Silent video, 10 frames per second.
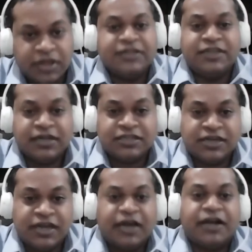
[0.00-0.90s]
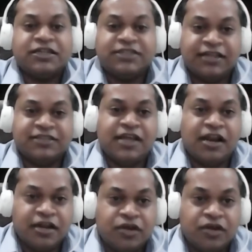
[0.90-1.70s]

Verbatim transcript: in this industry, I understand the salary